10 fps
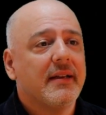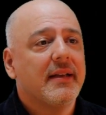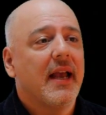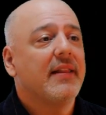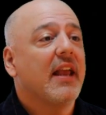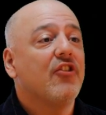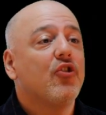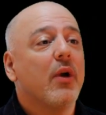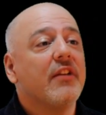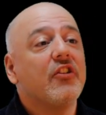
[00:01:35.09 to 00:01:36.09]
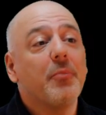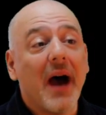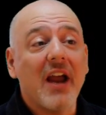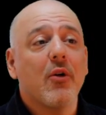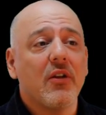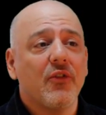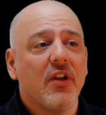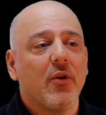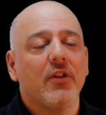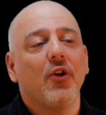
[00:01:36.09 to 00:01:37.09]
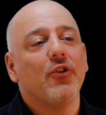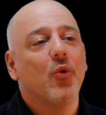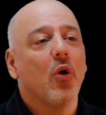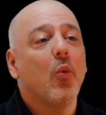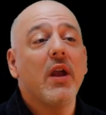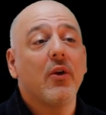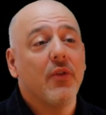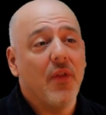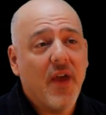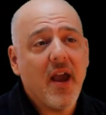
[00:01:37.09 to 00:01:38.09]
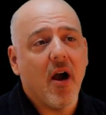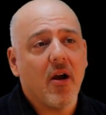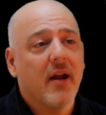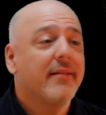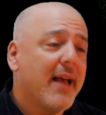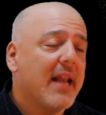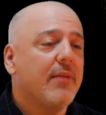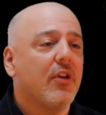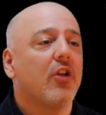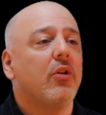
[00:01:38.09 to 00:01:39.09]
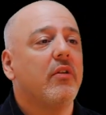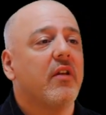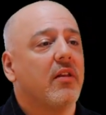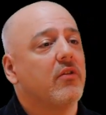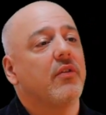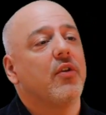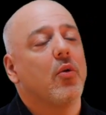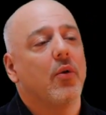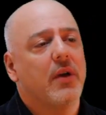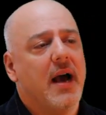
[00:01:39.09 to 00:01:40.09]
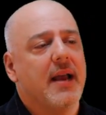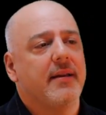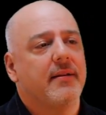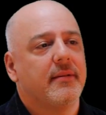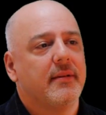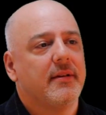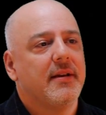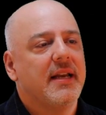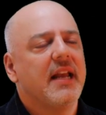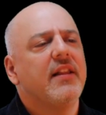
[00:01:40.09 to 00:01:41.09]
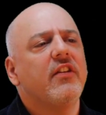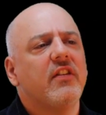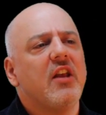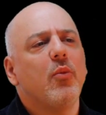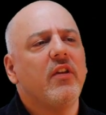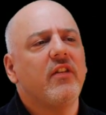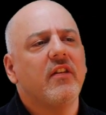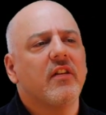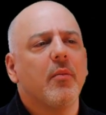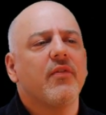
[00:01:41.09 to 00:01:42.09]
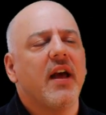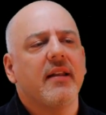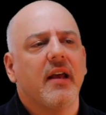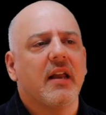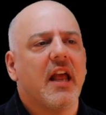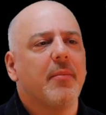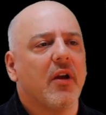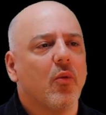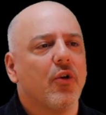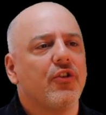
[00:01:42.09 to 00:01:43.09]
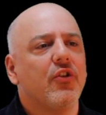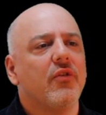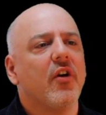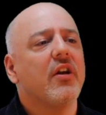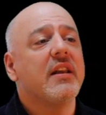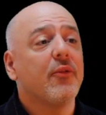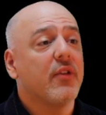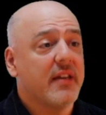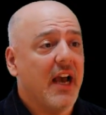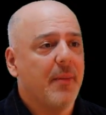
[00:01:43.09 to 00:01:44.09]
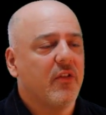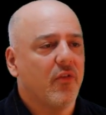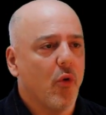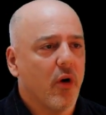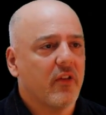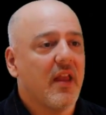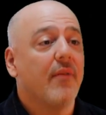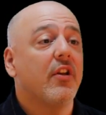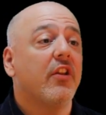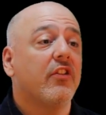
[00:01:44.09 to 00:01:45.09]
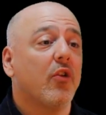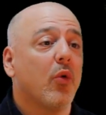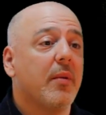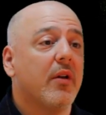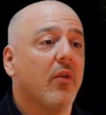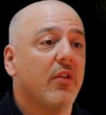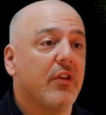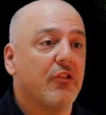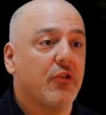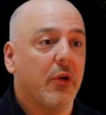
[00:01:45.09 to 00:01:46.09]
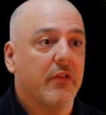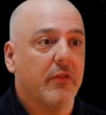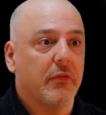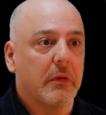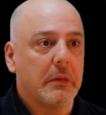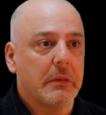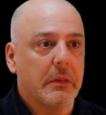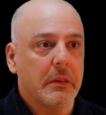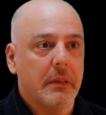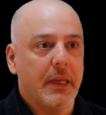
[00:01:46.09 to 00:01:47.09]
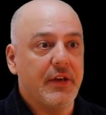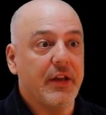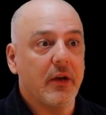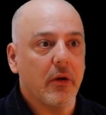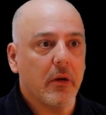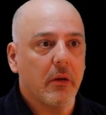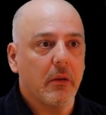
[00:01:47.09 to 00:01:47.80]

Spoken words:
and they enjoy inspiring fear in those who are weaker than they are, and that even includes others of their own kind. In this scene, we see some of that dynamic, where two very different types of orcs have a disagreement over their choice of dinner.